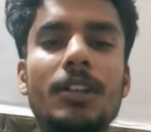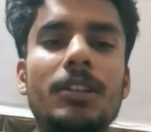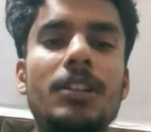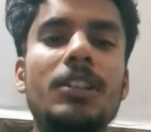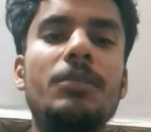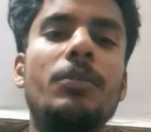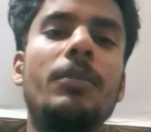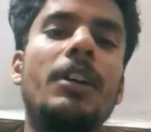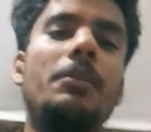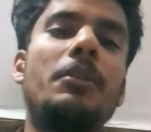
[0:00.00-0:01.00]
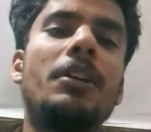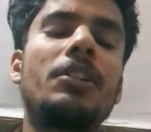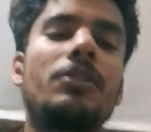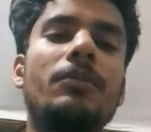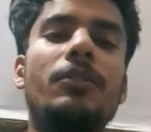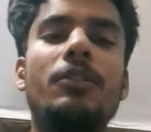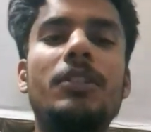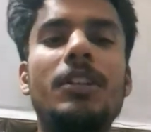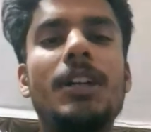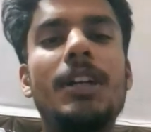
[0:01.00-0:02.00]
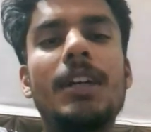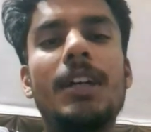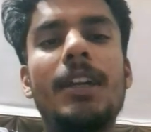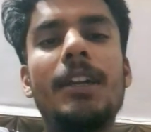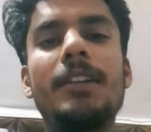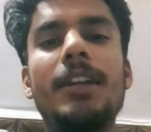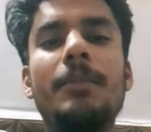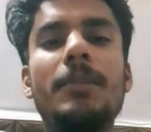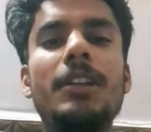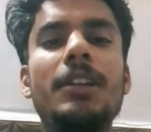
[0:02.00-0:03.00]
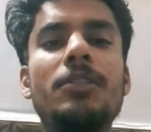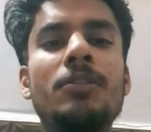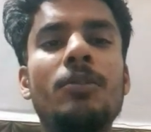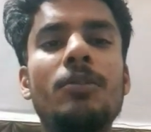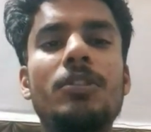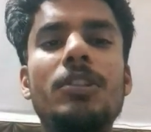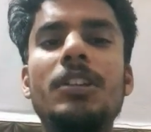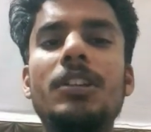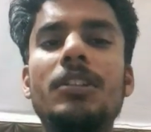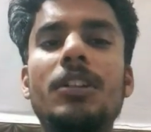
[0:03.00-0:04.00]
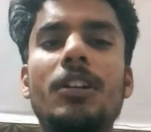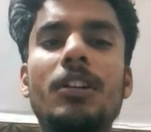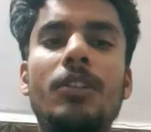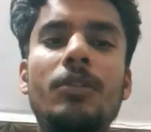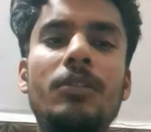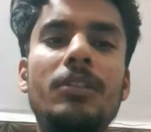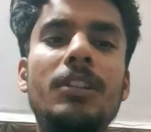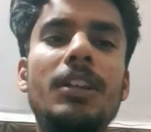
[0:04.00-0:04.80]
These provide protection for the data and the application hosted in the cloud.